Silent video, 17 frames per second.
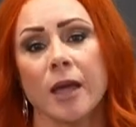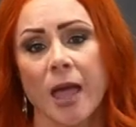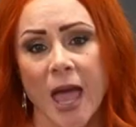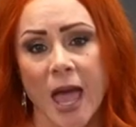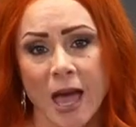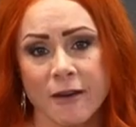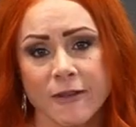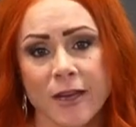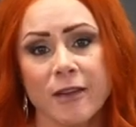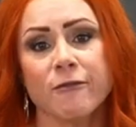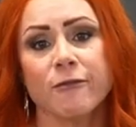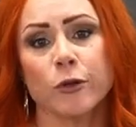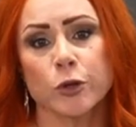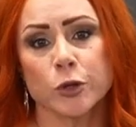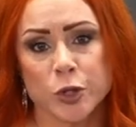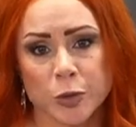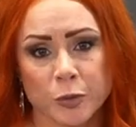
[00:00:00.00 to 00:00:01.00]
have a
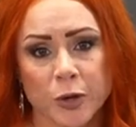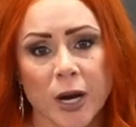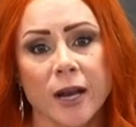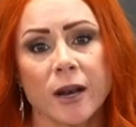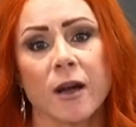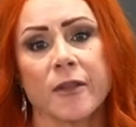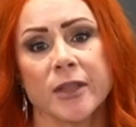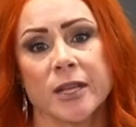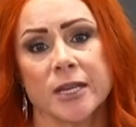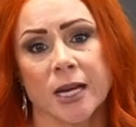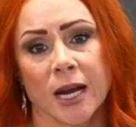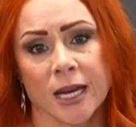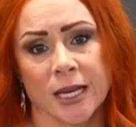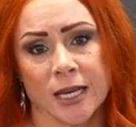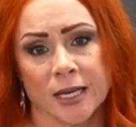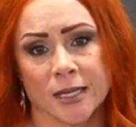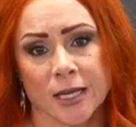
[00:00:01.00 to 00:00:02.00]
full spread on the
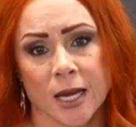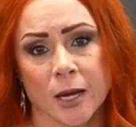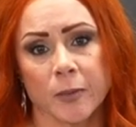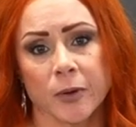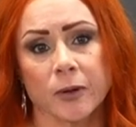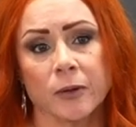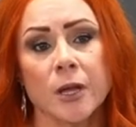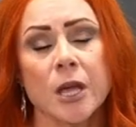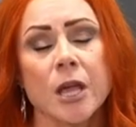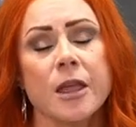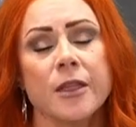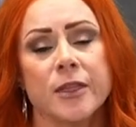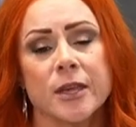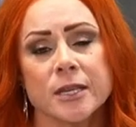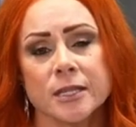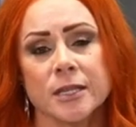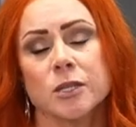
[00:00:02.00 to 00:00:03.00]
dining table.
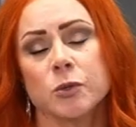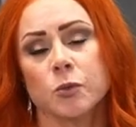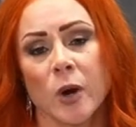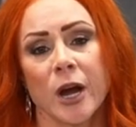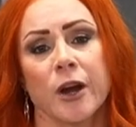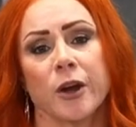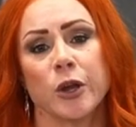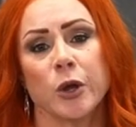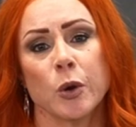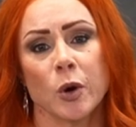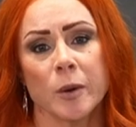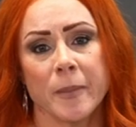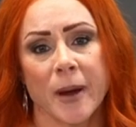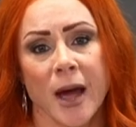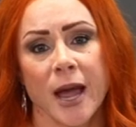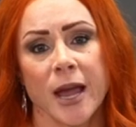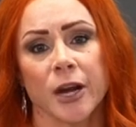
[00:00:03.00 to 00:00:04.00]
This is where your
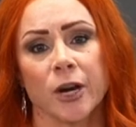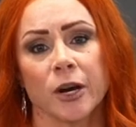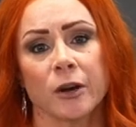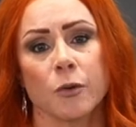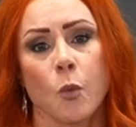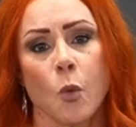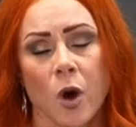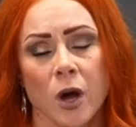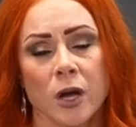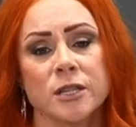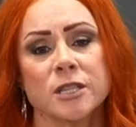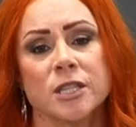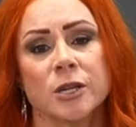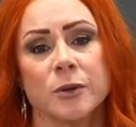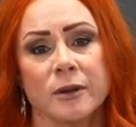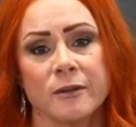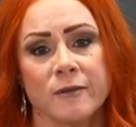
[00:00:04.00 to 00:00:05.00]
buyer wants
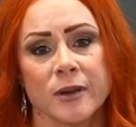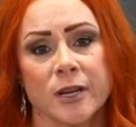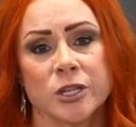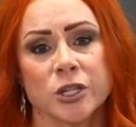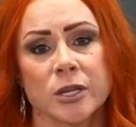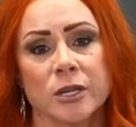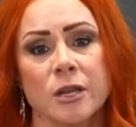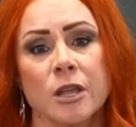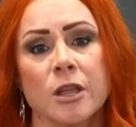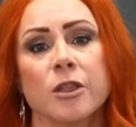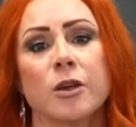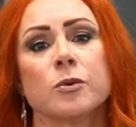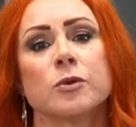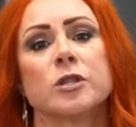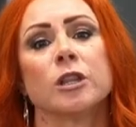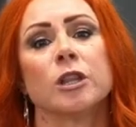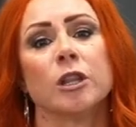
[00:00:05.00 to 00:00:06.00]
to envision
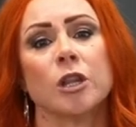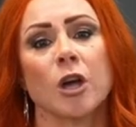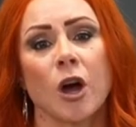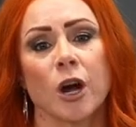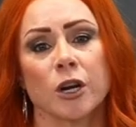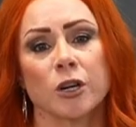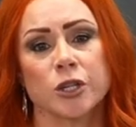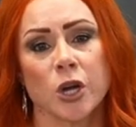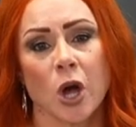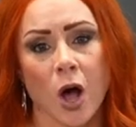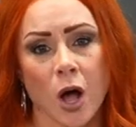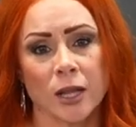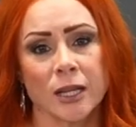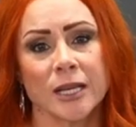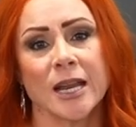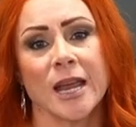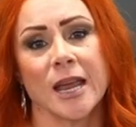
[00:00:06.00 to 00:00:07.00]
those large
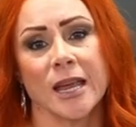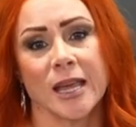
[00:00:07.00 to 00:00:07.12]
holiday